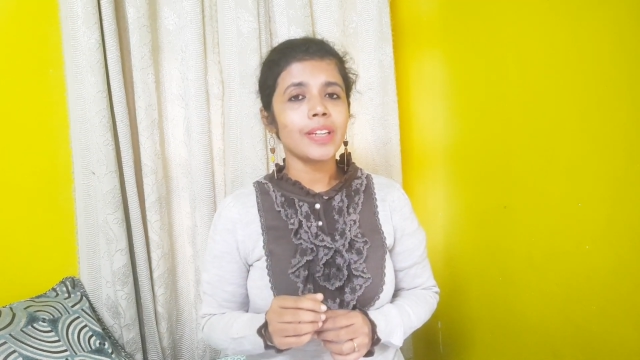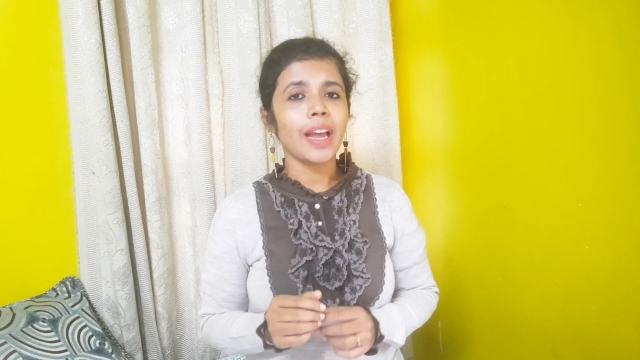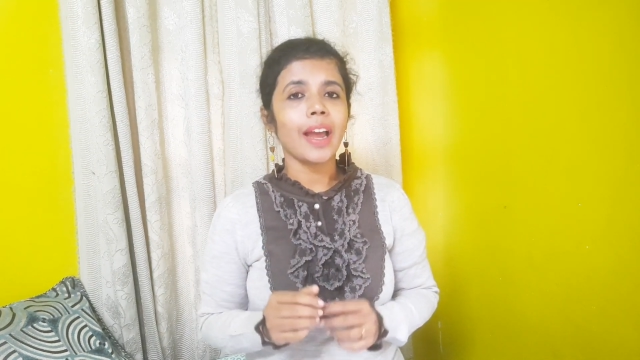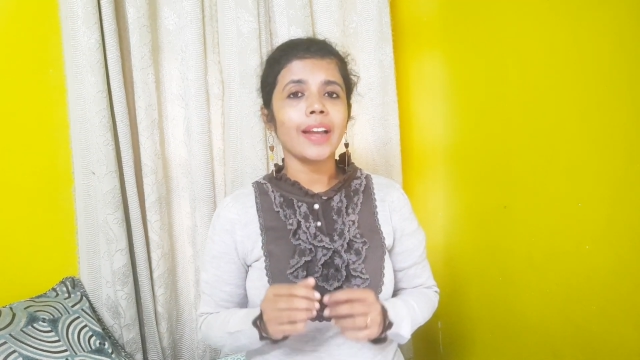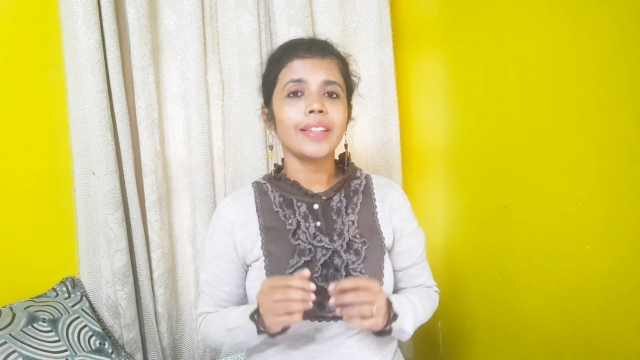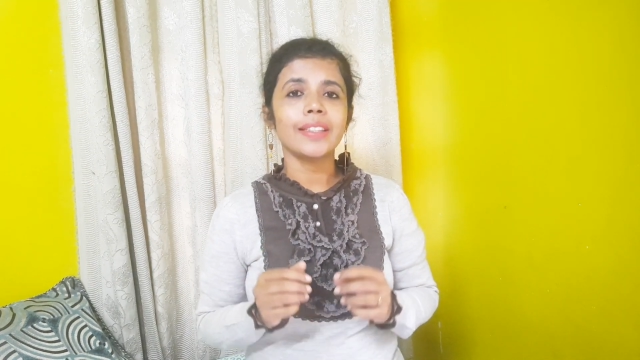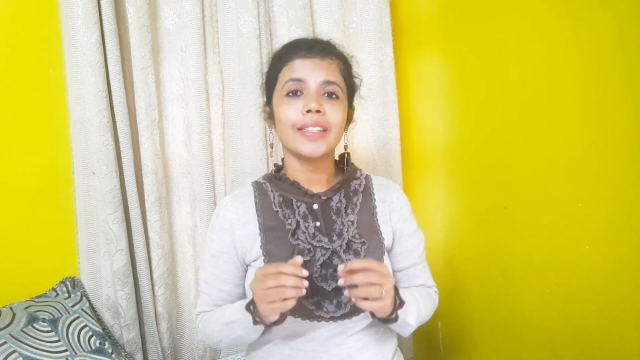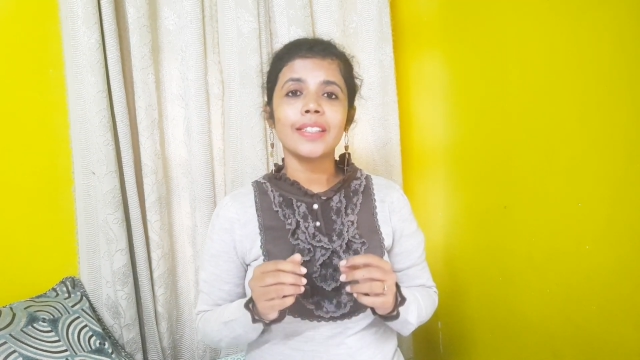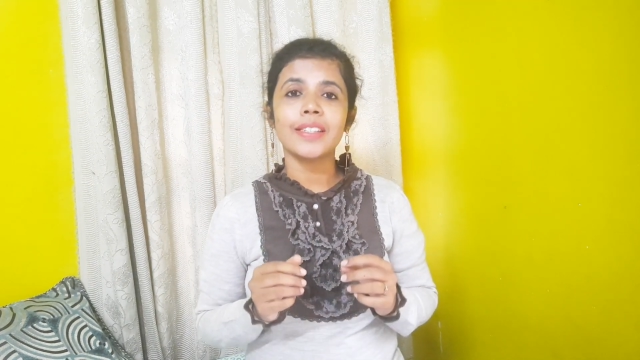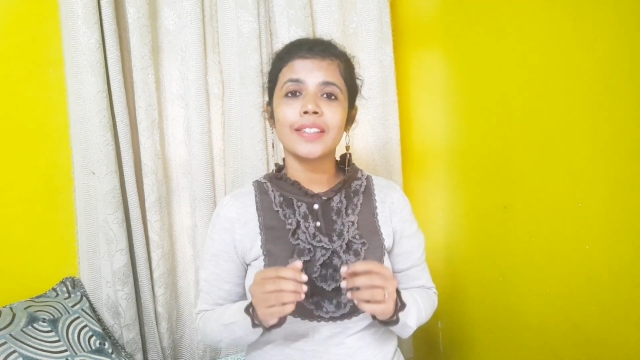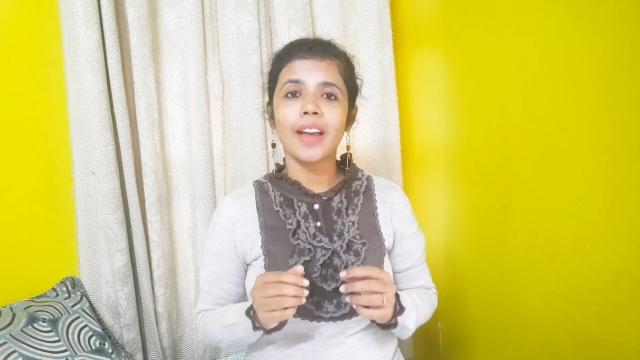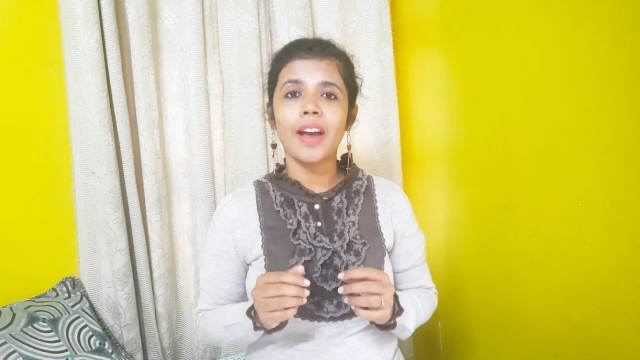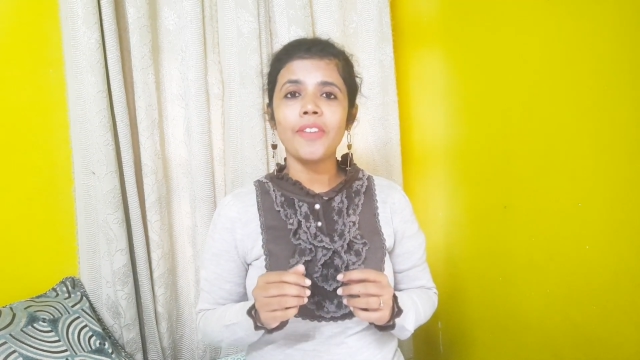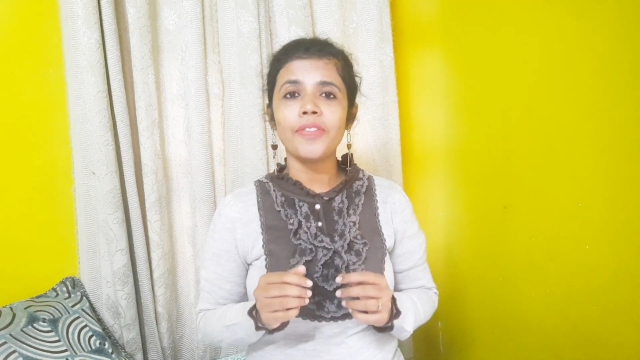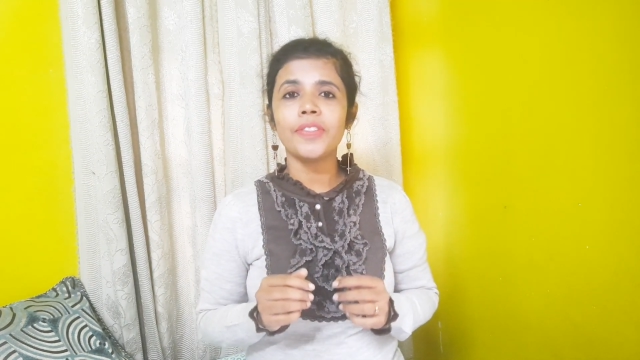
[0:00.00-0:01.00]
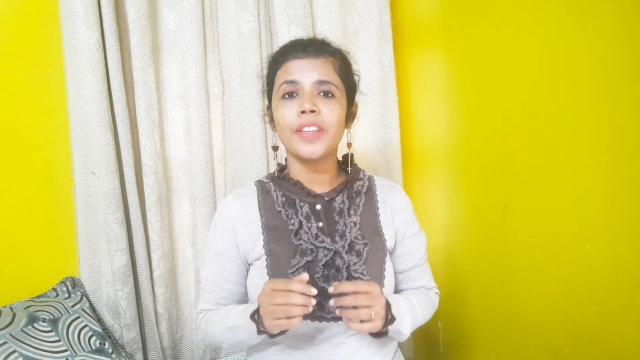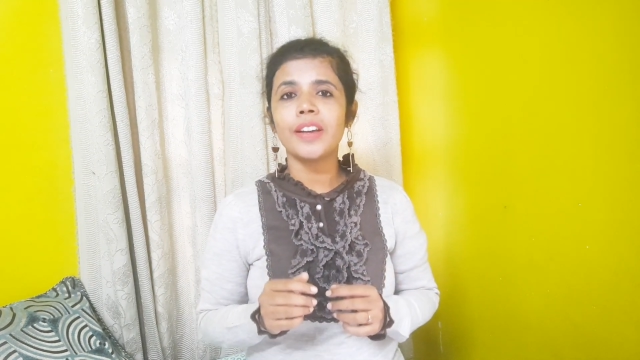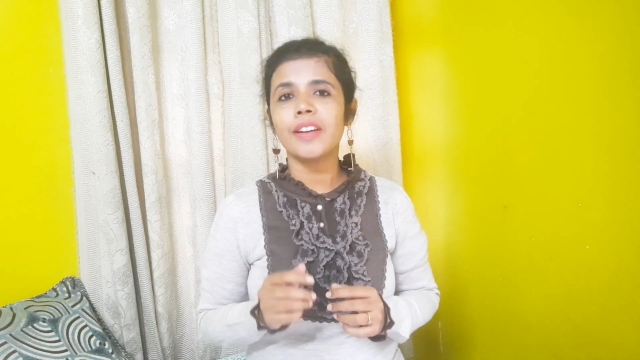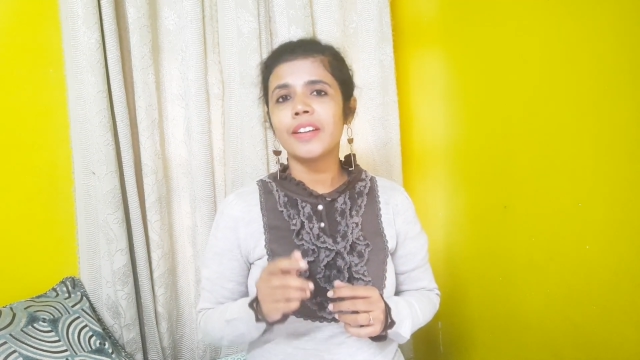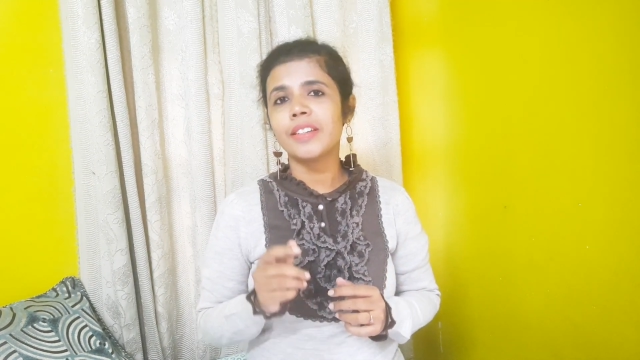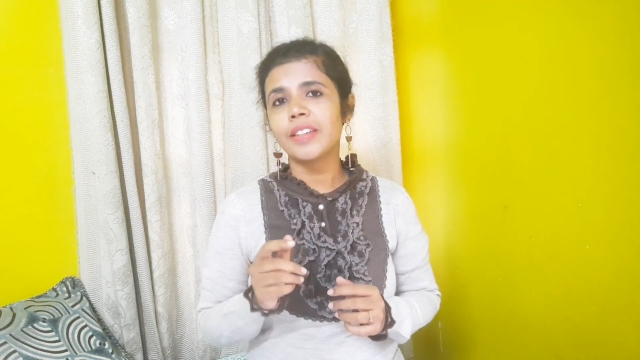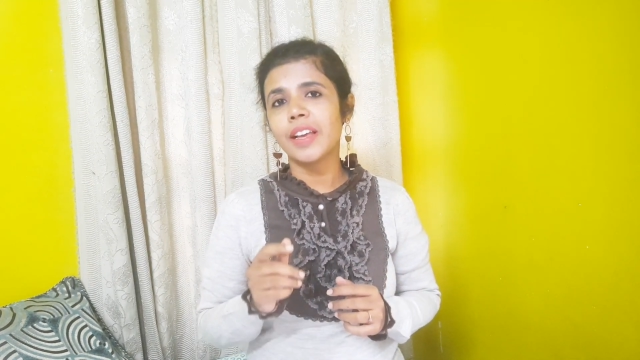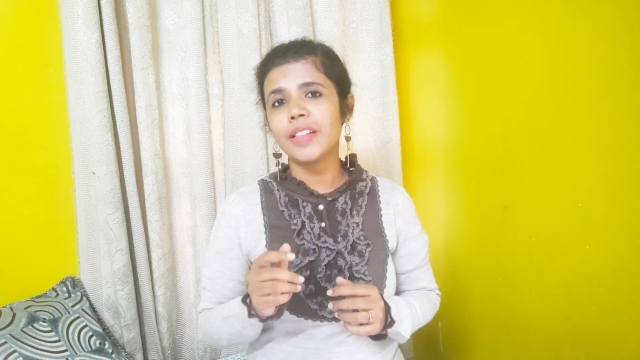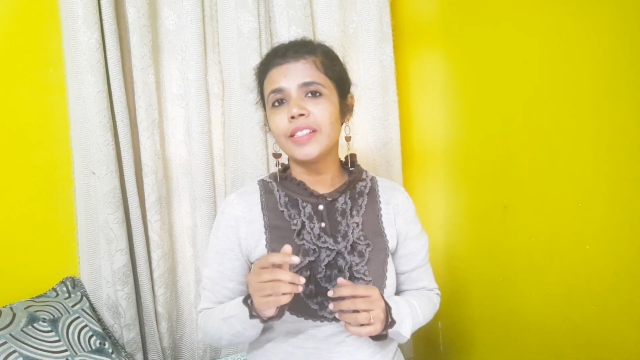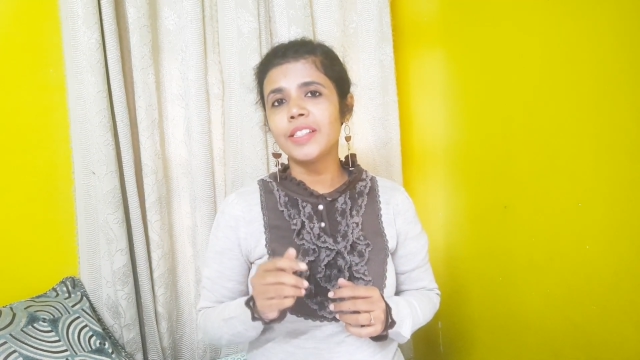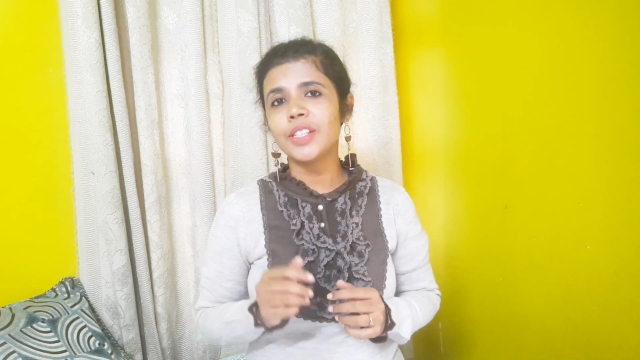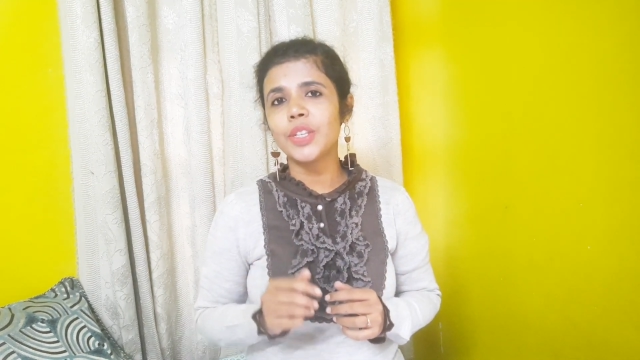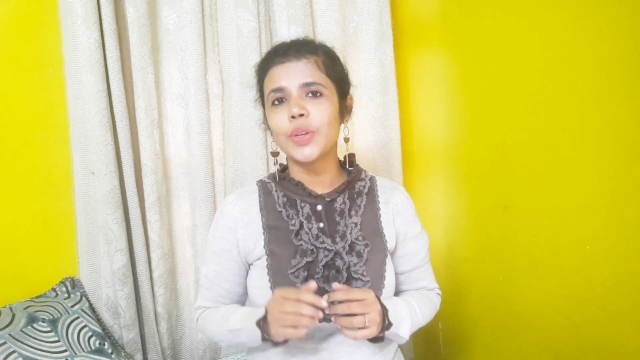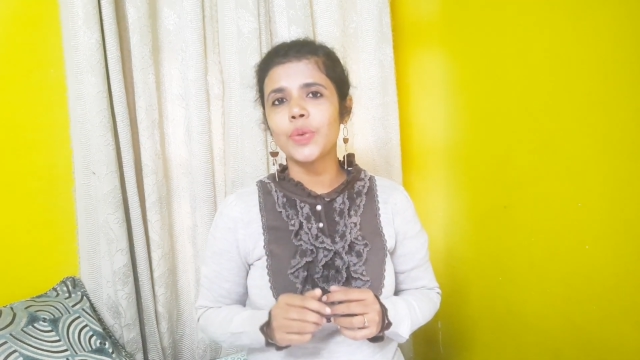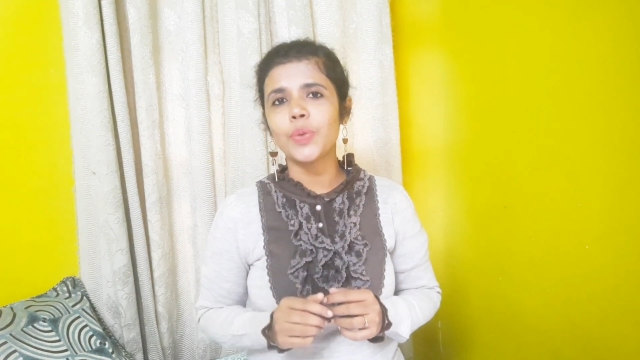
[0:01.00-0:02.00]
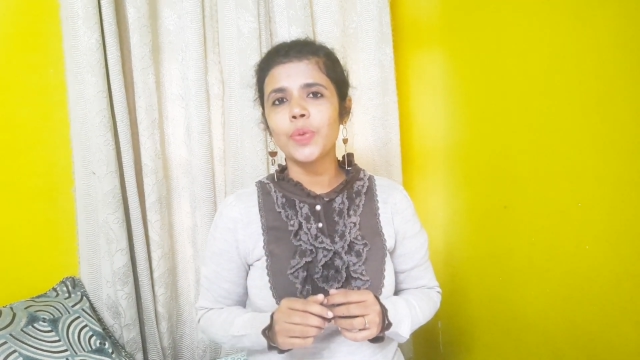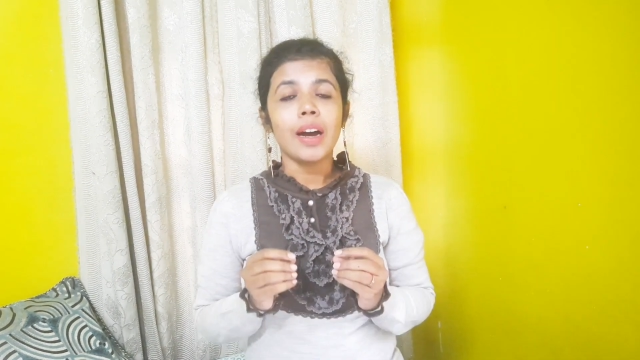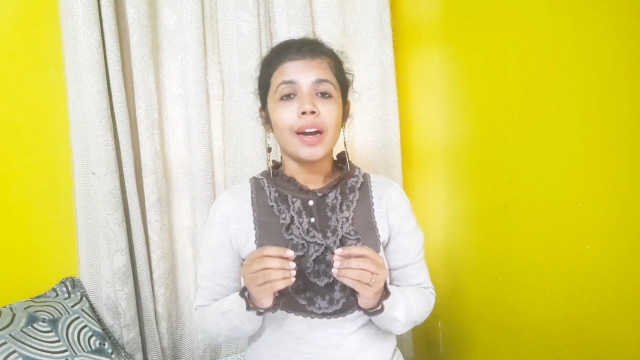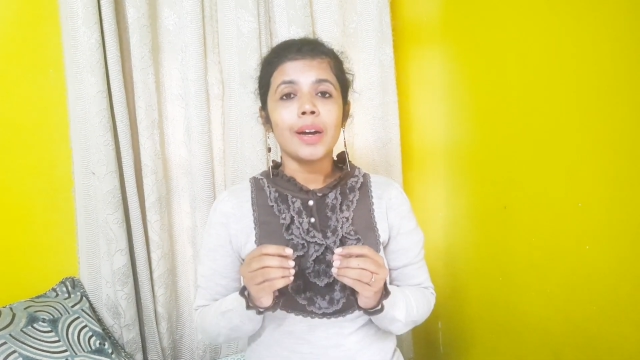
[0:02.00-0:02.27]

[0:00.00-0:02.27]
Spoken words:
and the staff there tells you